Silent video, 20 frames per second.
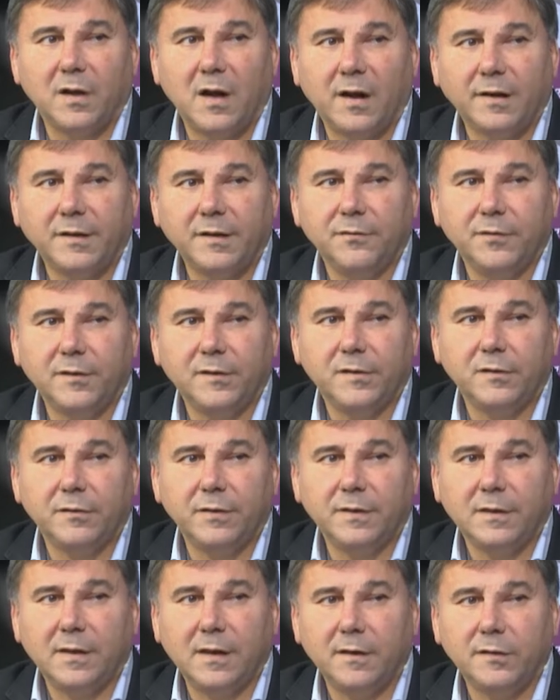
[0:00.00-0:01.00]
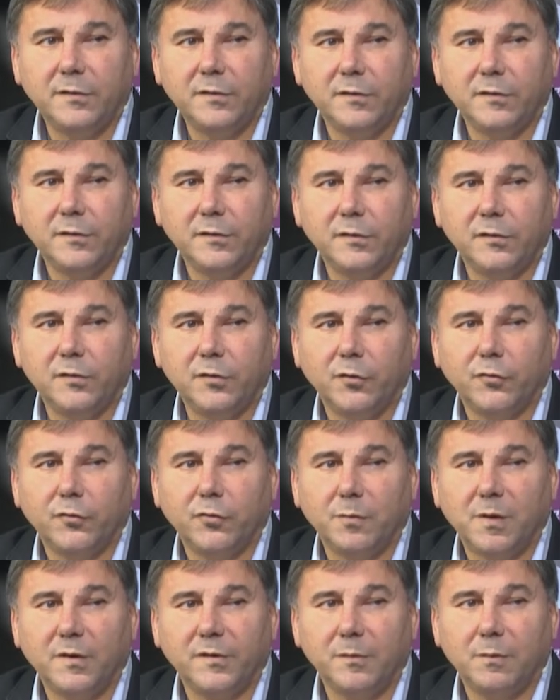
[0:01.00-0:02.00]
artificial intelligence is not so
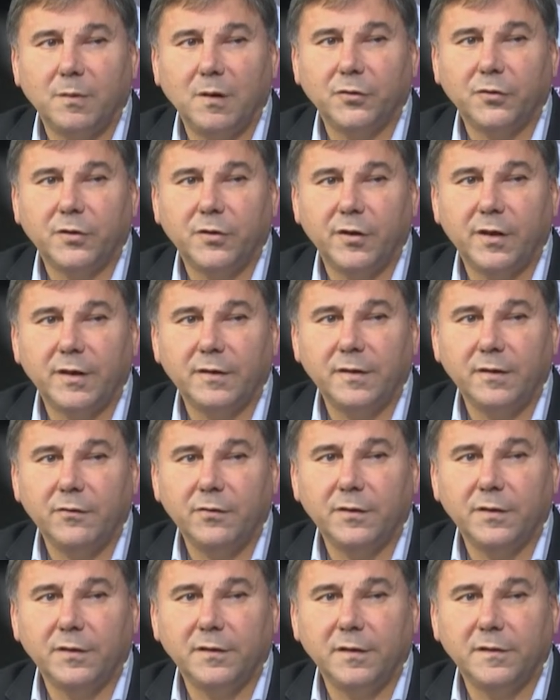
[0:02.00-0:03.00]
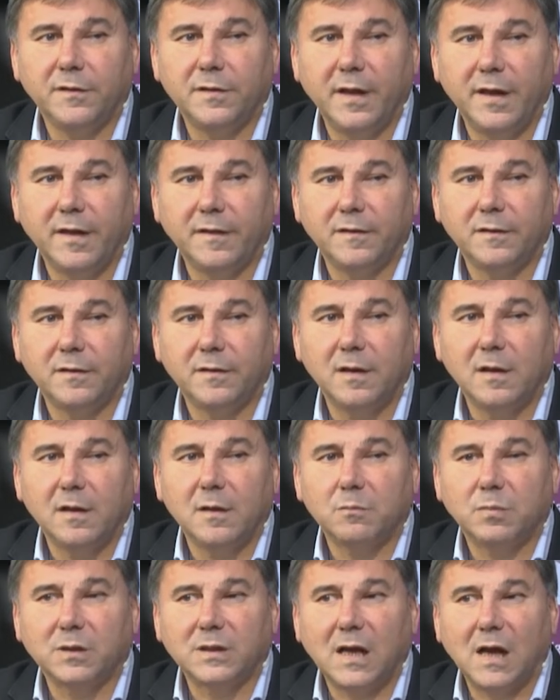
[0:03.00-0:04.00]
much about creativity these days,
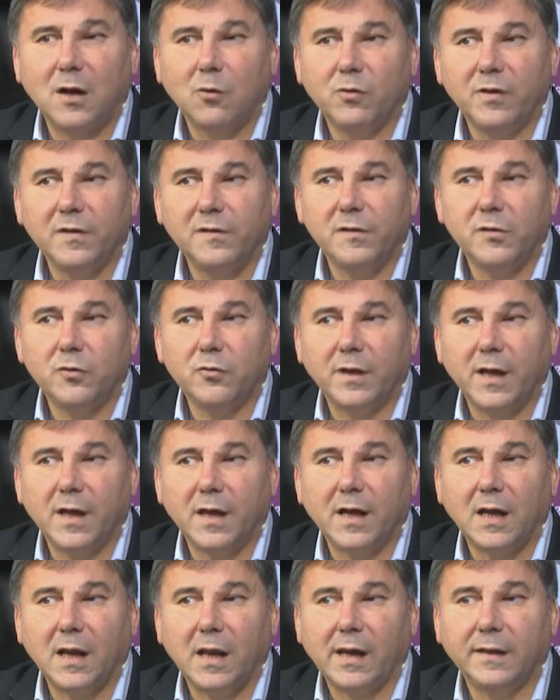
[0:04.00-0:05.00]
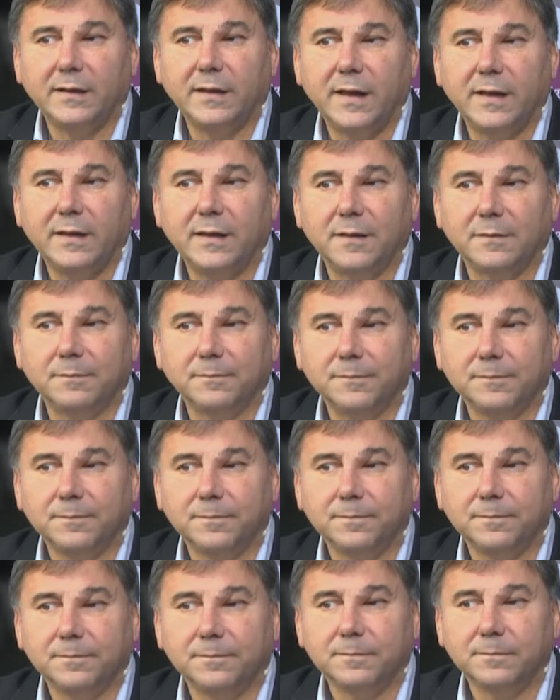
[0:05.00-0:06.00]
but how easy you can collect data.
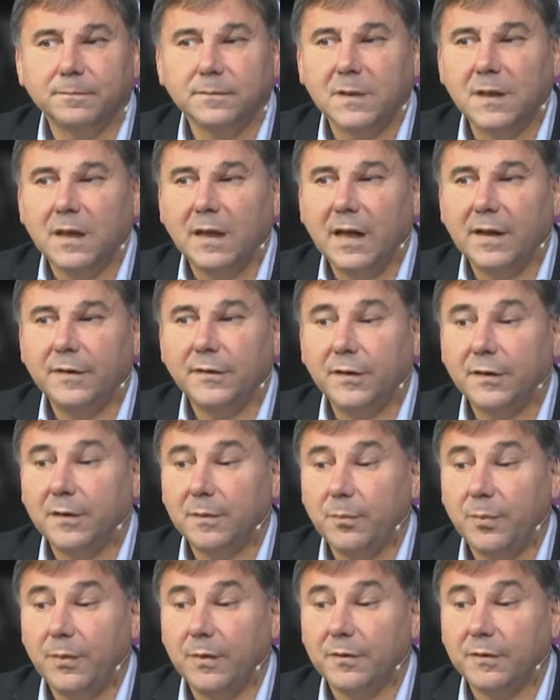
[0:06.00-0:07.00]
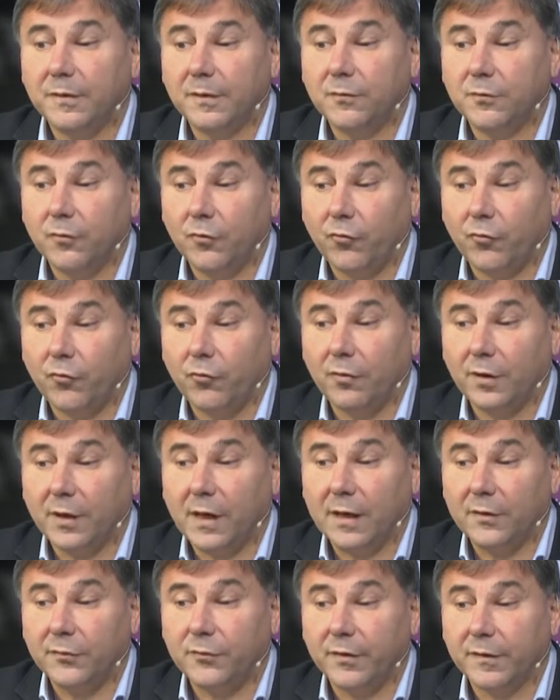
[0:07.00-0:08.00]
And it appeared that for sure
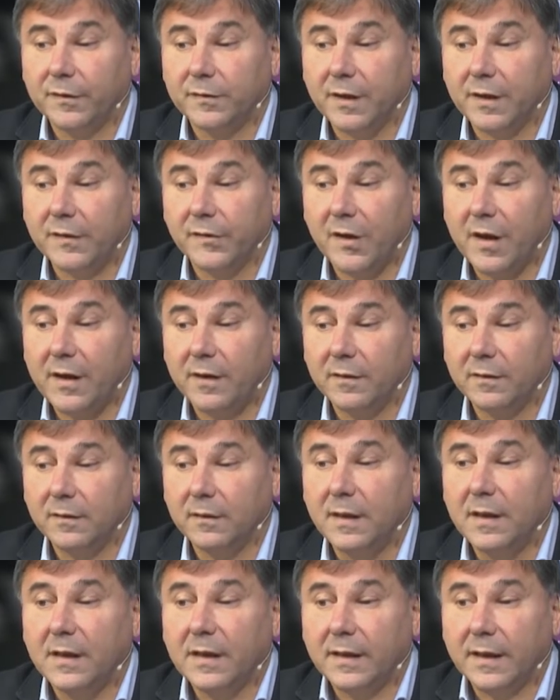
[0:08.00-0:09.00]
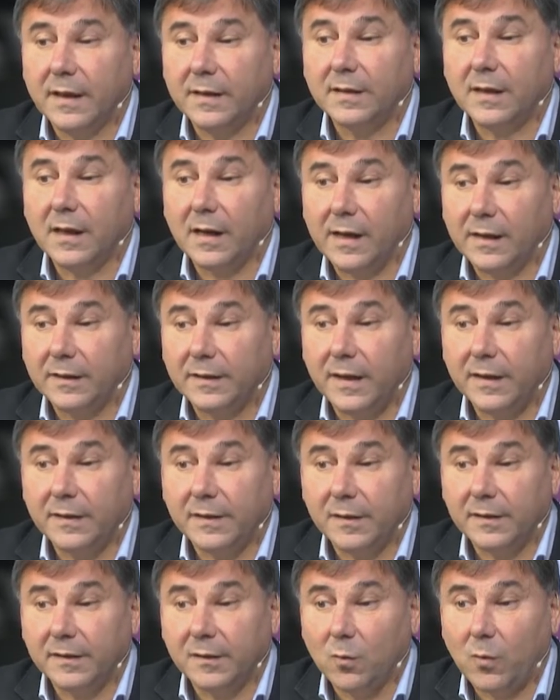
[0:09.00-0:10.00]
countries like China can collect
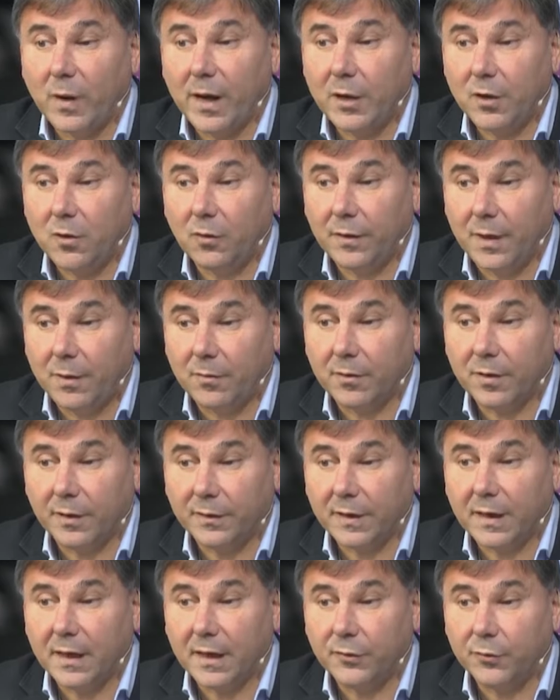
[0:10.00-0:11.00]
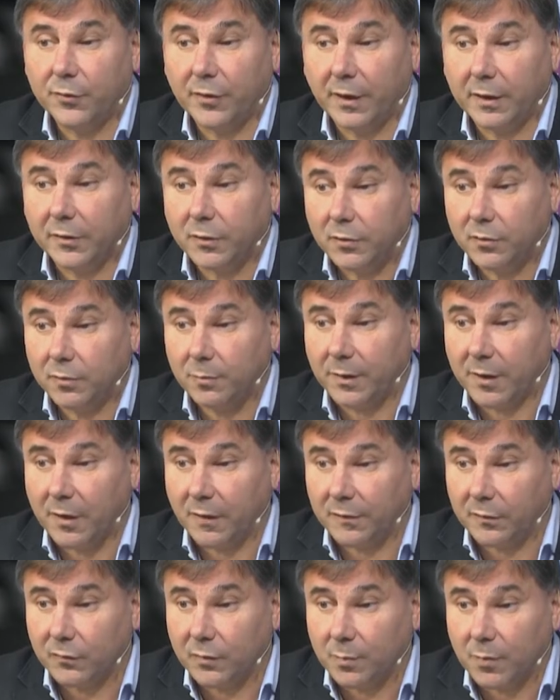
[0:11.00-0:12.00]
data in the way no democratic country can do
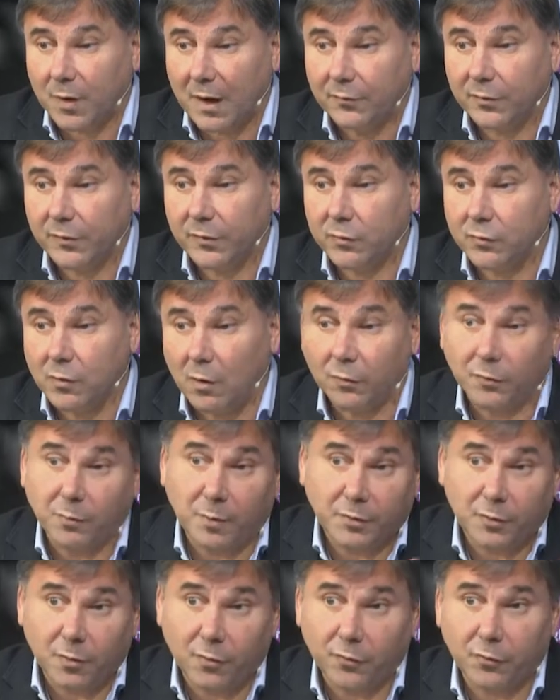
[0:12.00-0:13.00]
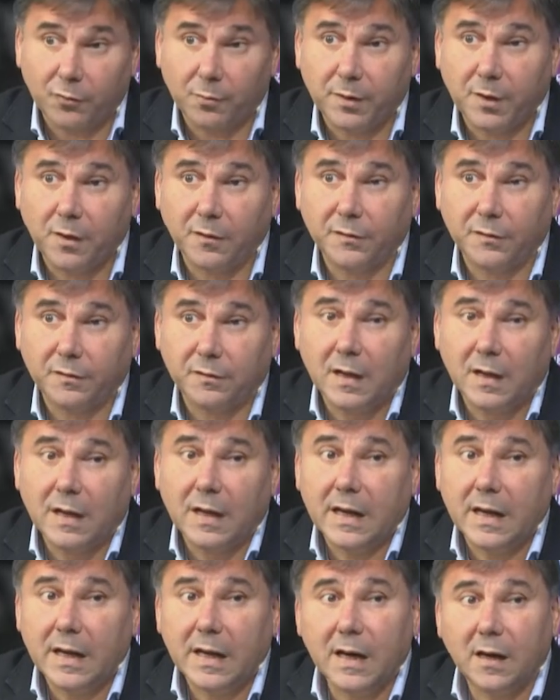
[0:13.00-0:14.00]
because of the privacy laws, but also because
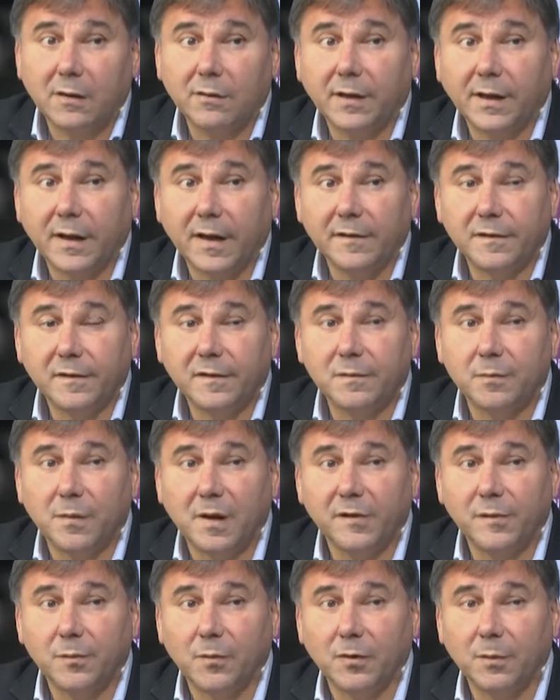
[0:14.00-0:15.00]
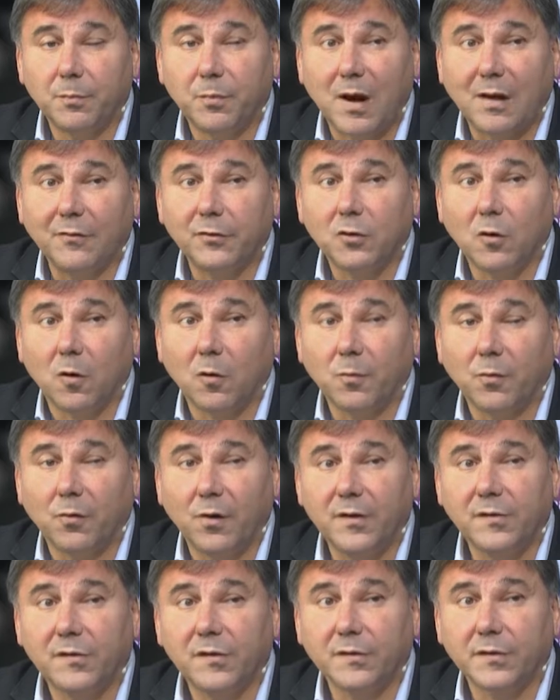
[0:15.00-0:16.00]
in our case it's much more the private
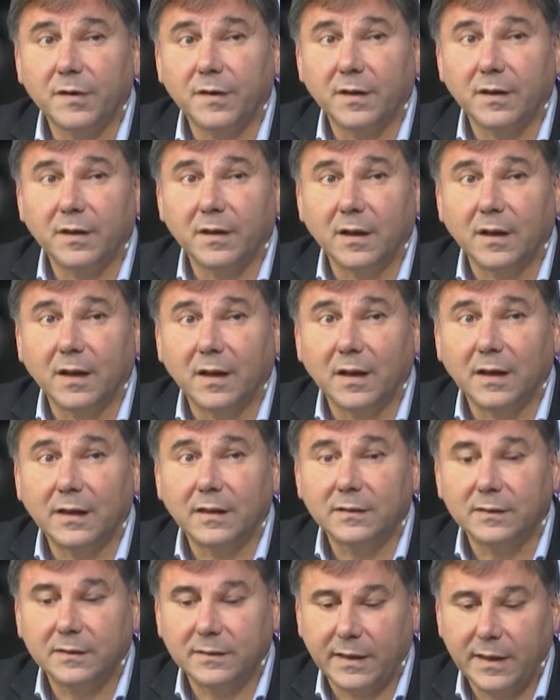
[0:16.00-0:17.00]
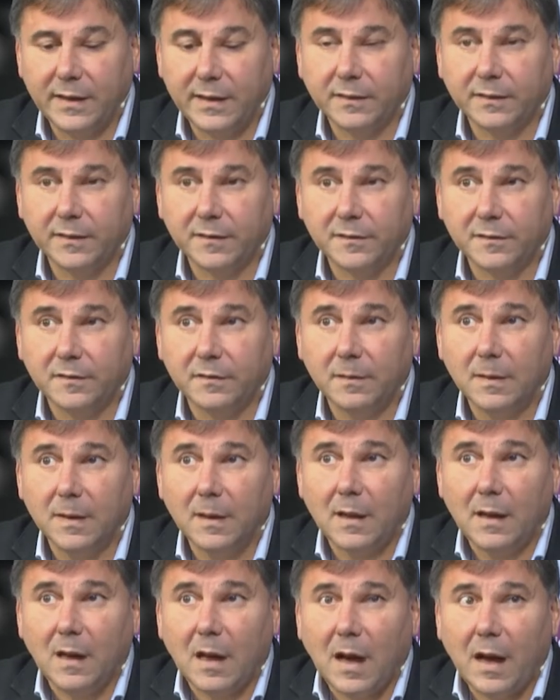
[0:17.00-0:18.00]
corporations that are doing this.
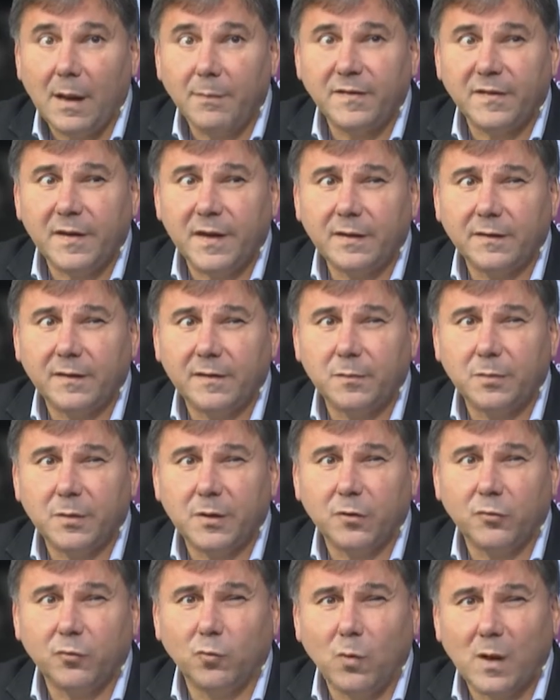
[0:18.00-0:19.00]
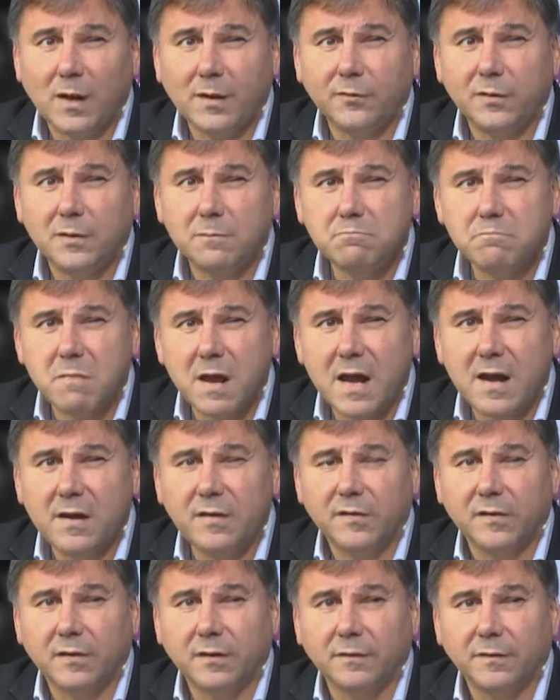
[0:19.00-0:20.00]
I'm saying this because one of the
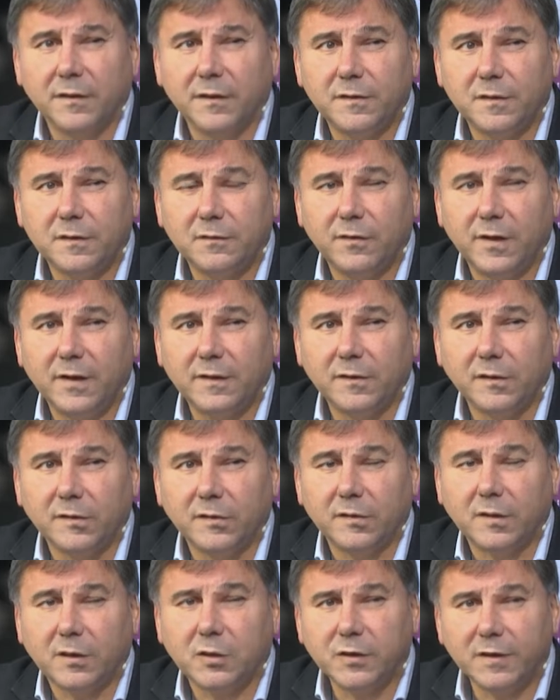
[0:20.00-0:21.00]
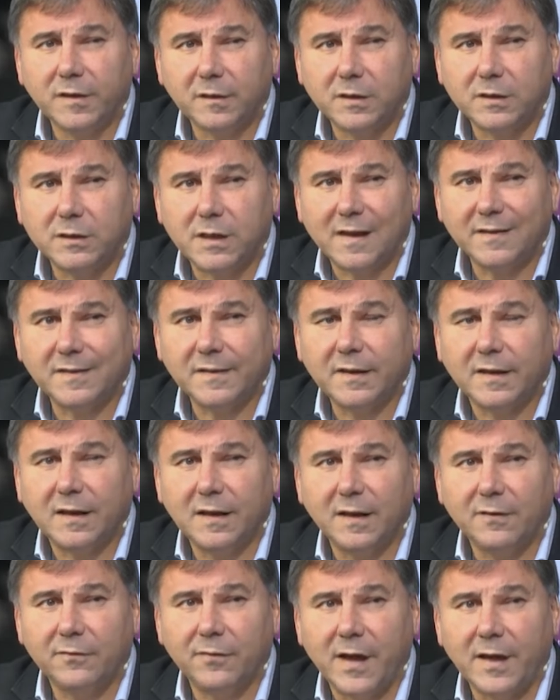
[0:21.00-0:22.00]
major disadvantages
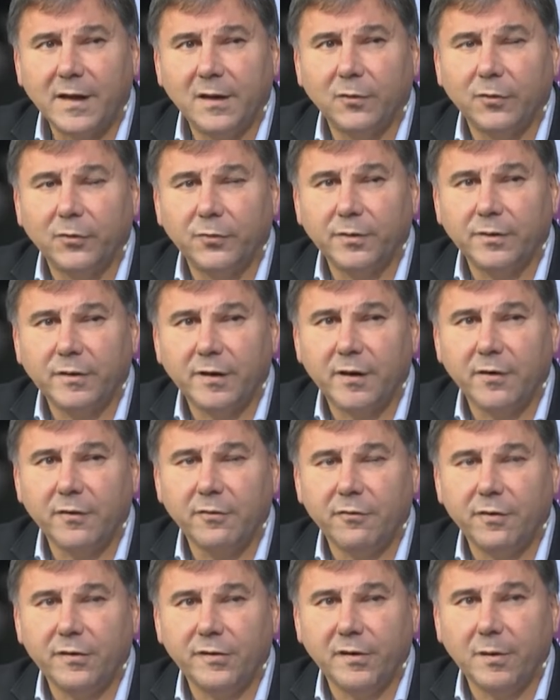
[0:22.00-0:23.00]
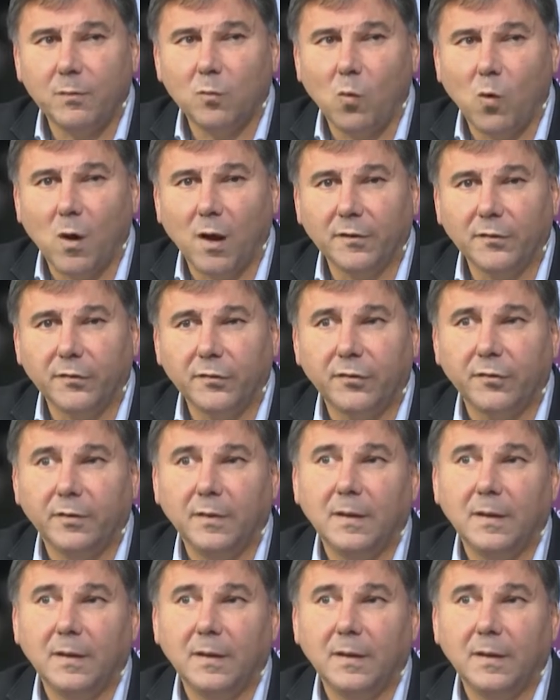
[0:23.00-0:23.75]
classically of any authoritarian regime was